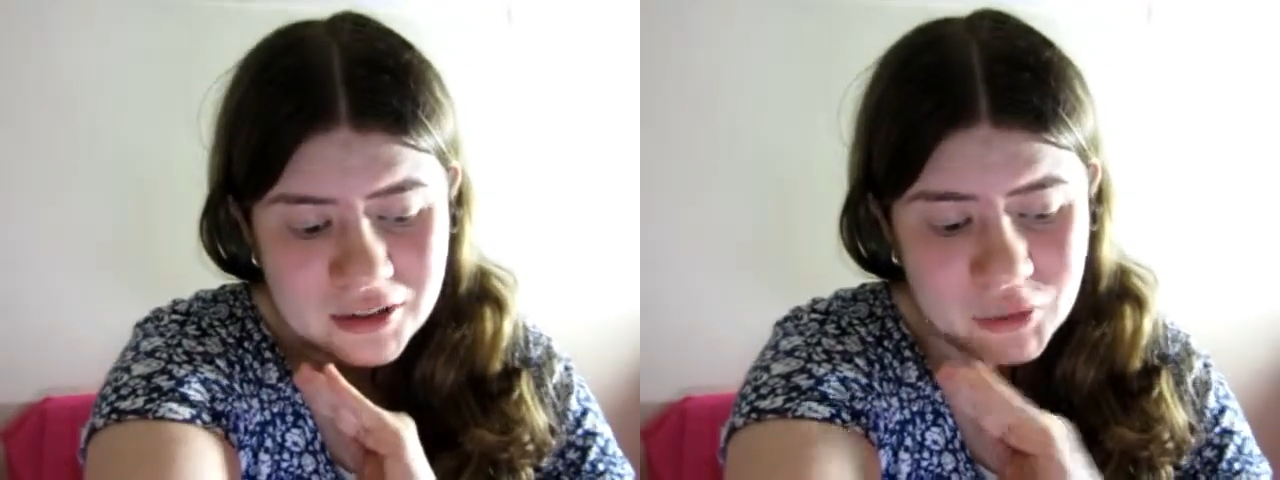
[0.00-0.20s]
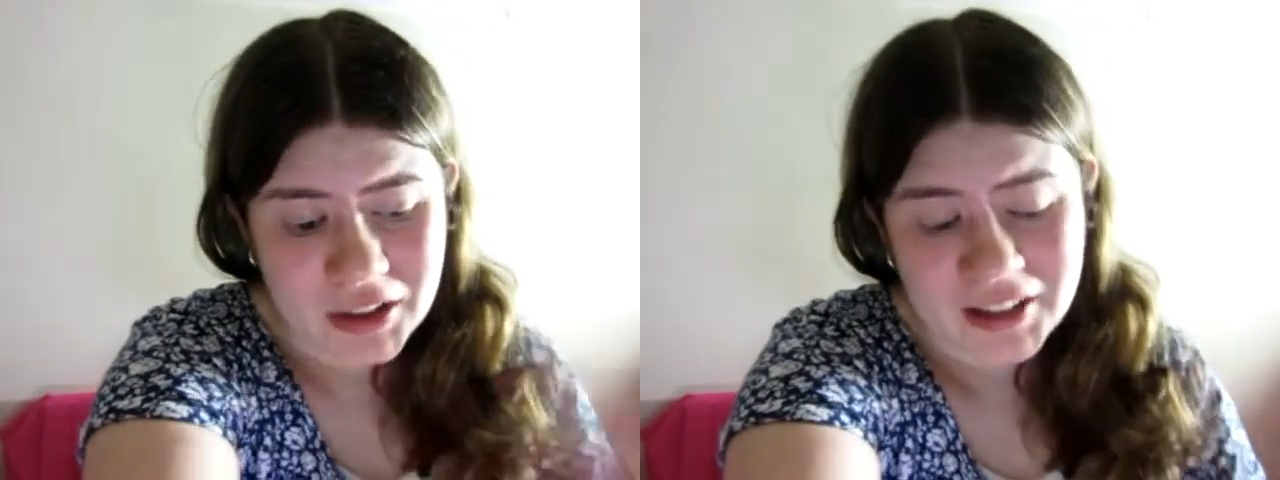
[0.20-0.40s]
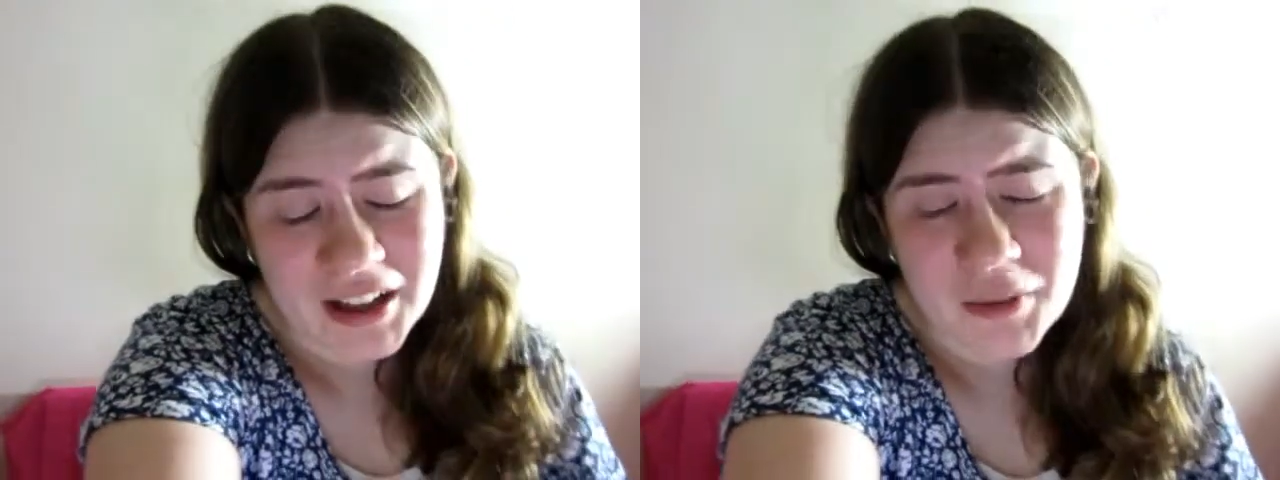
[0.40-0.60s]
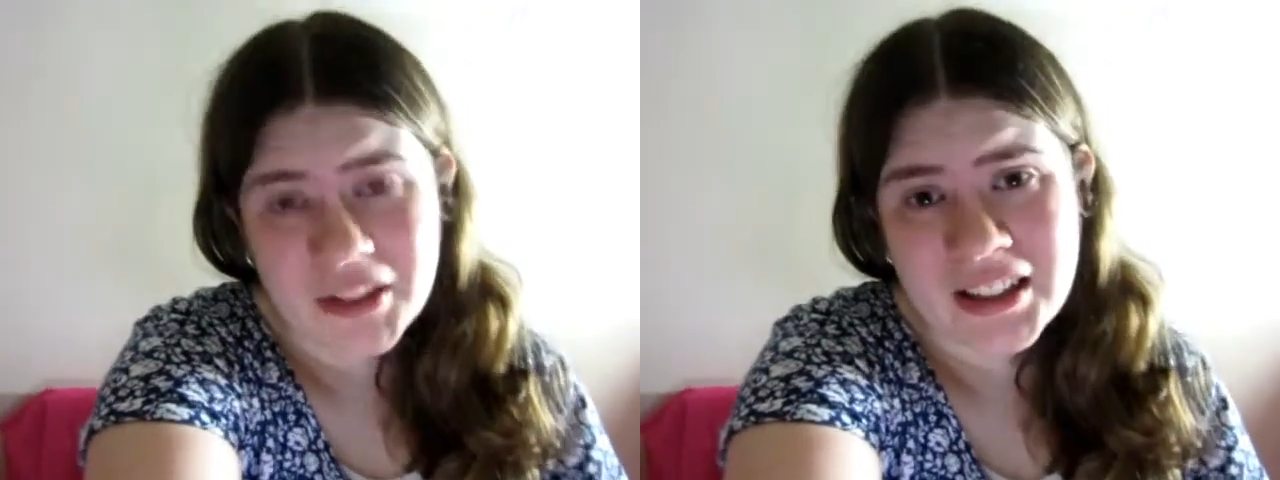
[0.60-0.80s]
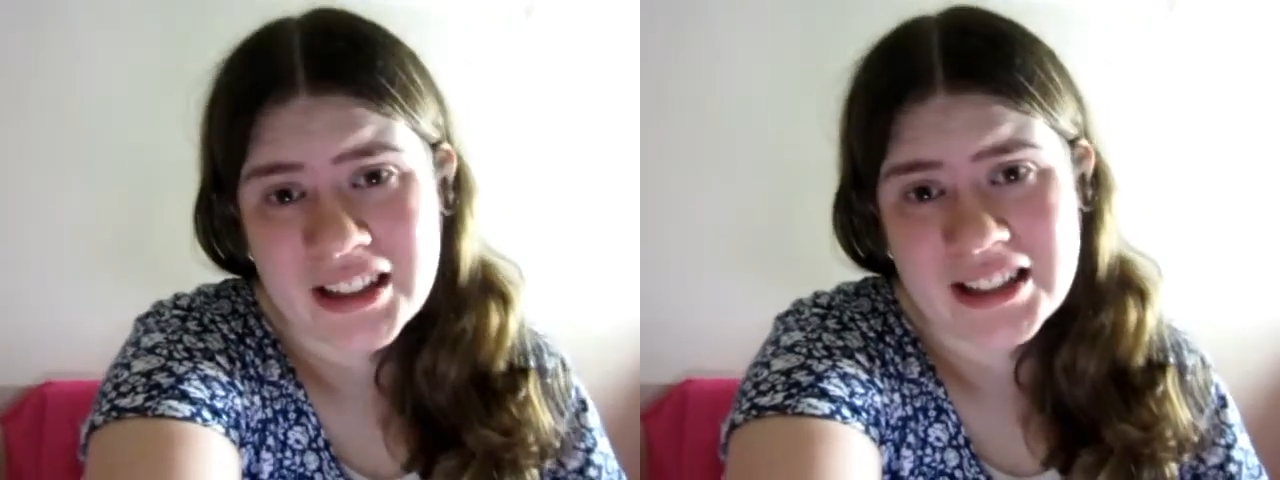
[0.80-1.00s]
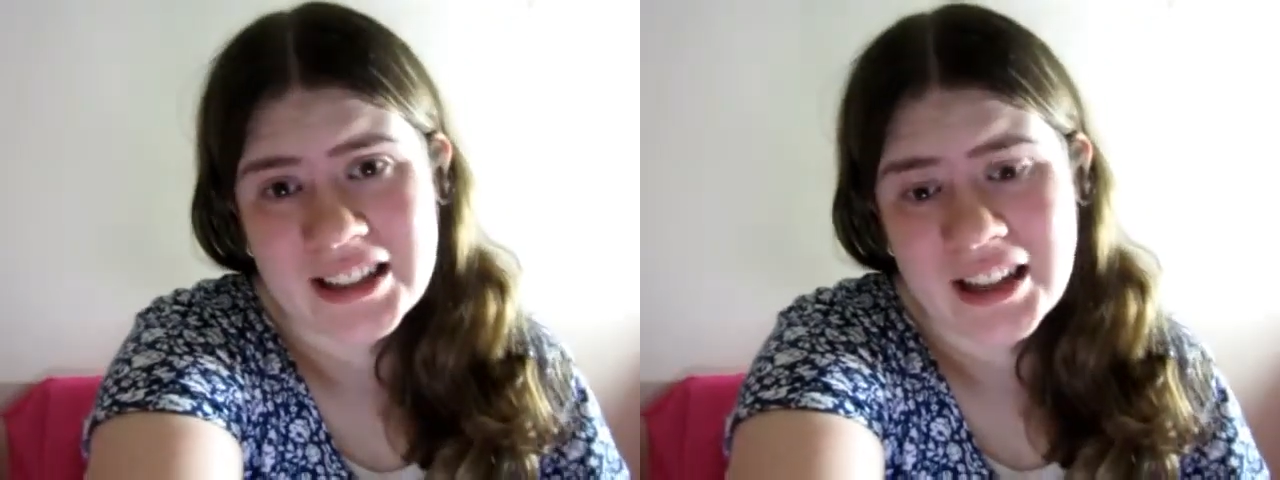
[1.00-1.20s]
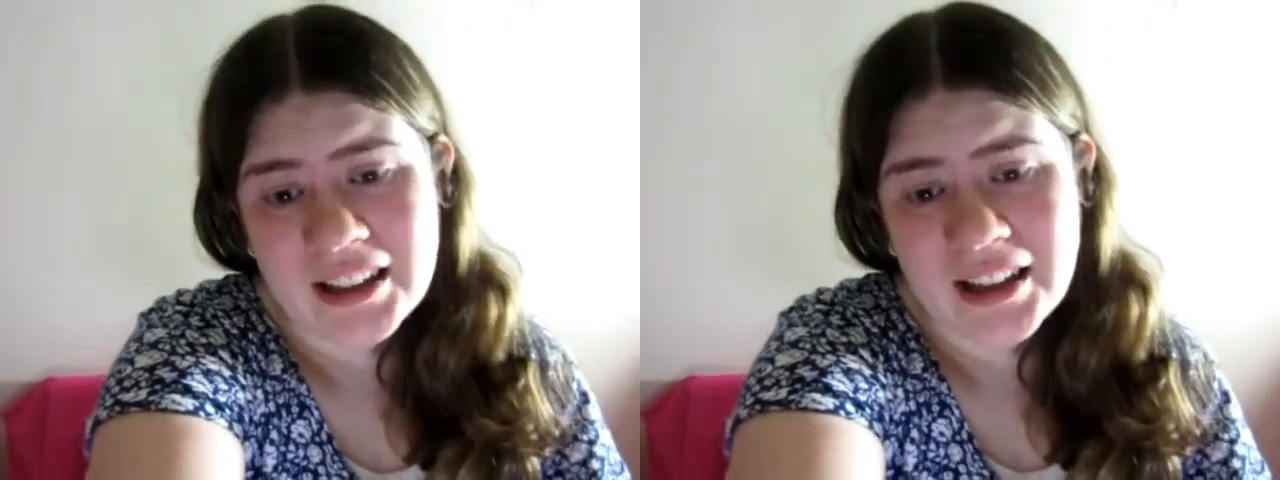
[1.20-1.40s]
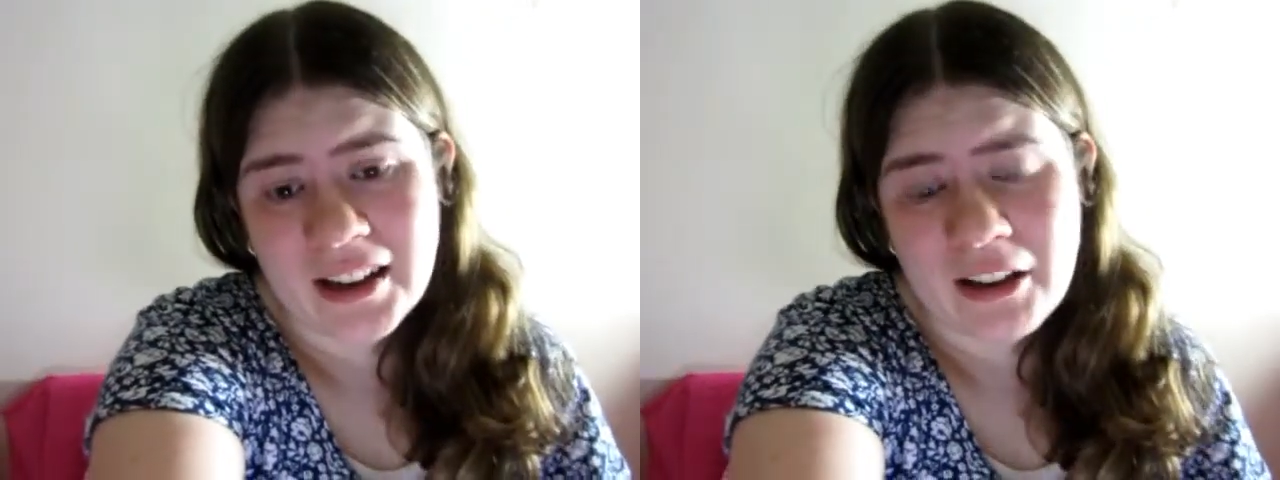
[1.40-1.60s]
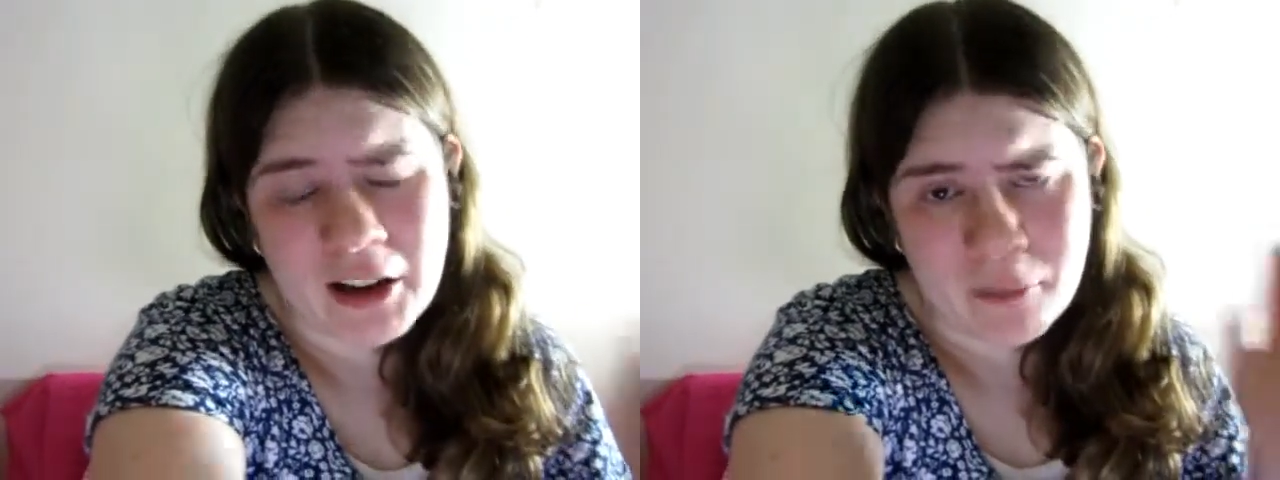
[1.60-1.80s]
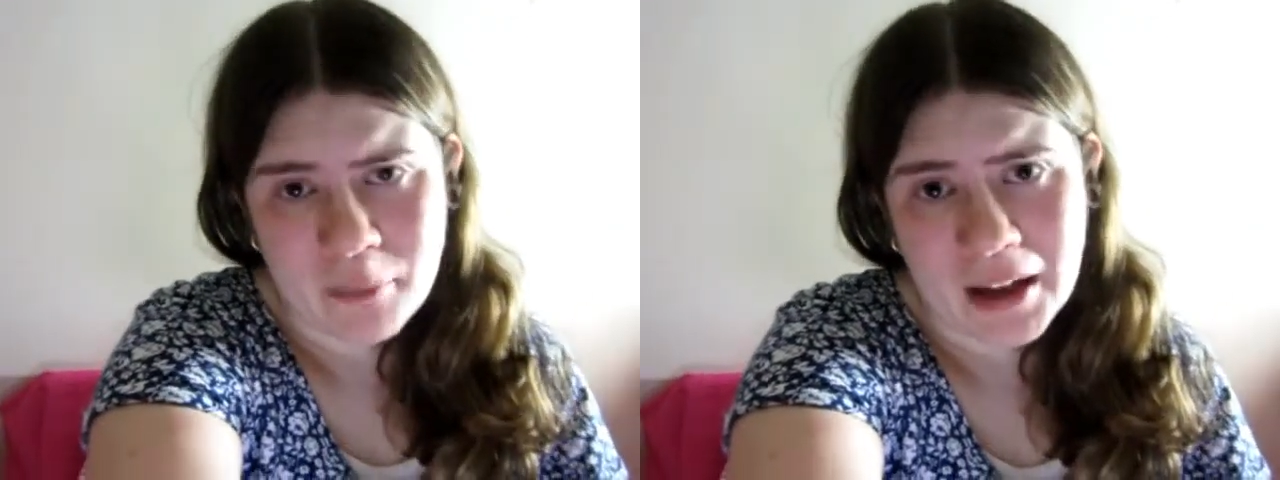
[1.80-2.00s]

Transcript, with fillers: quickly coming on here to say that I am